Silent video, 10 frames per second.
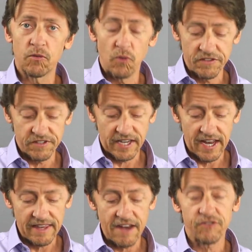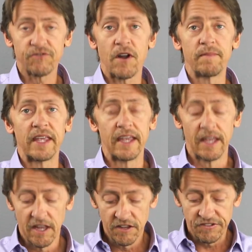Once again, that is from the
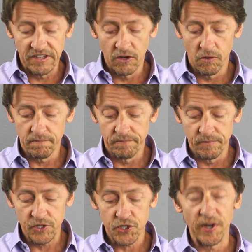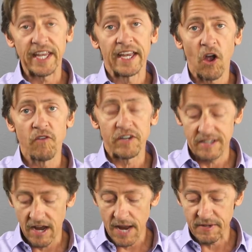seal shrinking over
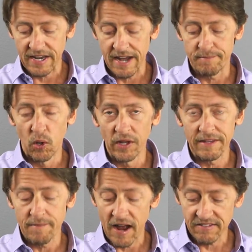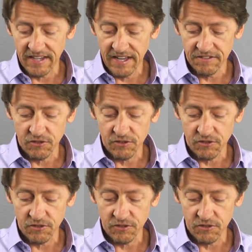time and kind of pulling the box in,